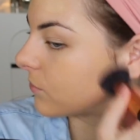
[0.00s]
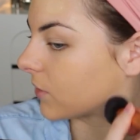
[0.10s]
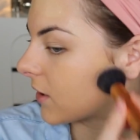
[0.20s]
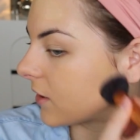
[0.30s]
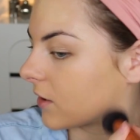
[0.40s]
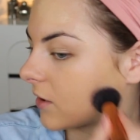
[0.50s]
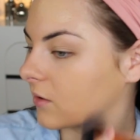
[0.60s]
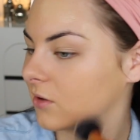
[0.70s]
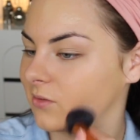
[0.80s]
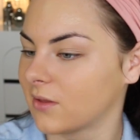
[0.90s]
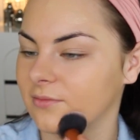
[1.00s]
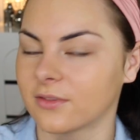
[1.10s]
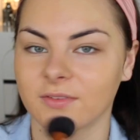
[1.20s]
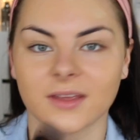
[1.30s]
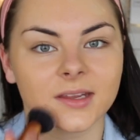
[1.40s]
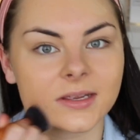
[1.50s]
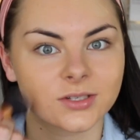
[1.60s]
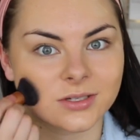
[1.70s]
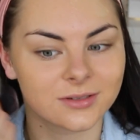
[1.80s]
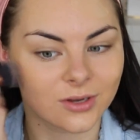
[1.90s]
We get it. You love the
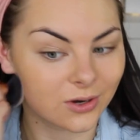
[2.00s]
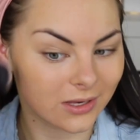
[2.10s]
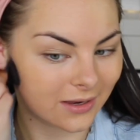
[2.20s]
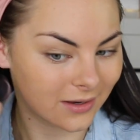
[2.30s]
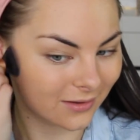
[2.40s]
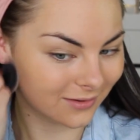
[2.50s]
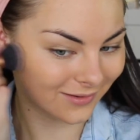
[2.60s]
foundation, okay?